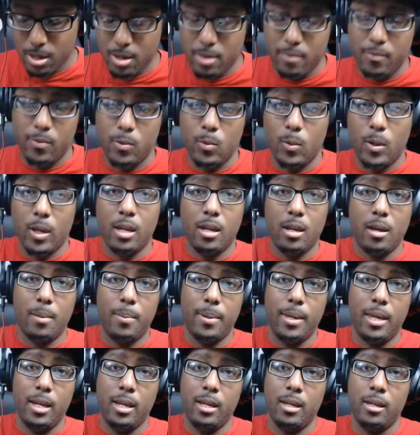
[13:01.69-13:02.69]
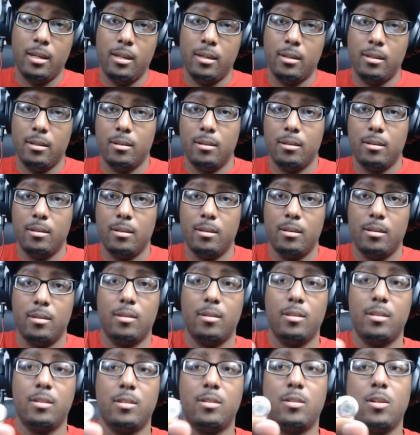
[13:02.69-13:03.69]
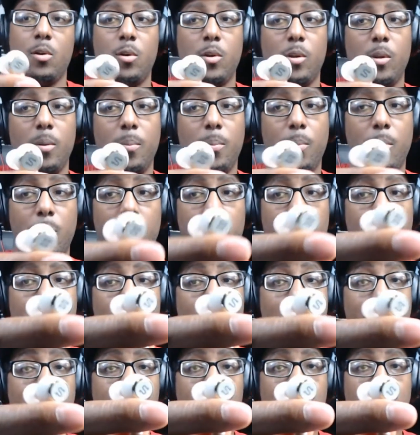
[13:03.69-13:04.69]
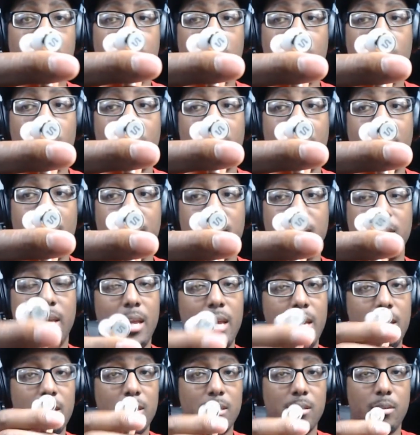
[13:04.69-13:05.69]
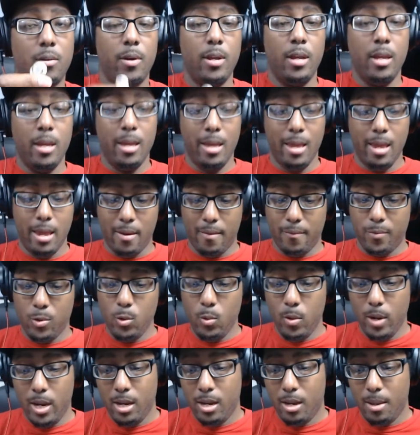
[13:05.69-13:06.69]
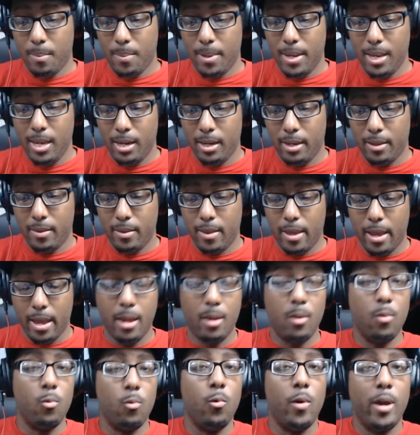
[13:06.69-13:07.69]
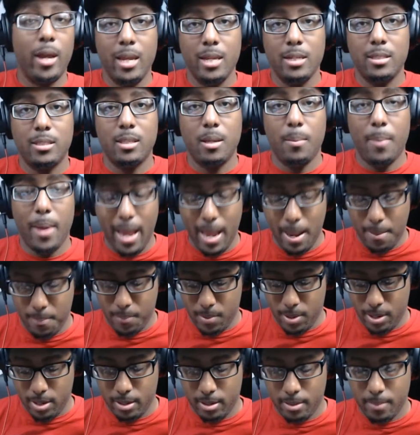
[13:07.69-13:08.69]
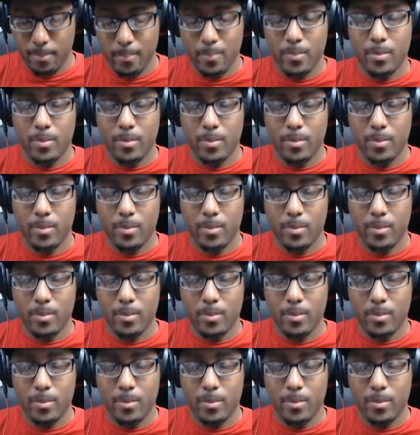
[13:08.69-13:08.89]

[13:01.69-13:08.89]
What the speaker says: If you end up hitting this circular part right here, which has the S on it, if you end up hitting that, what ends up happening